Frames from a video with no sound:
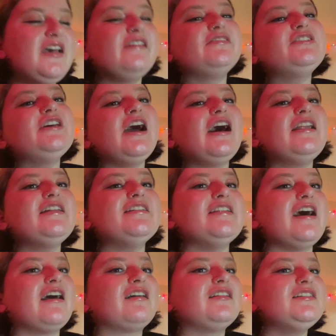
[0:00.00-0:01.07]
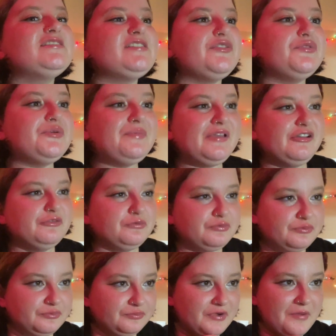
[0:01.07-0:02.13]
If she had a necklace, it would be
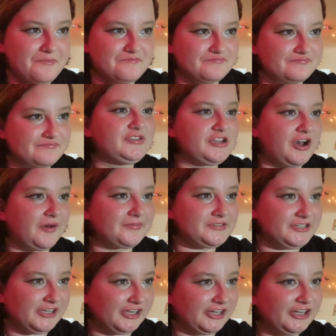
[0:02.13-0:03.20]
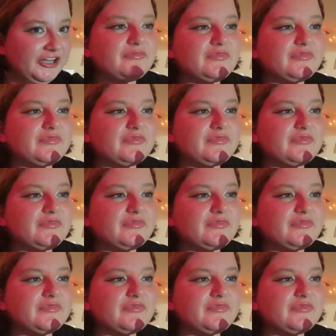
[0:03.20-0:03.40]
um, top tier.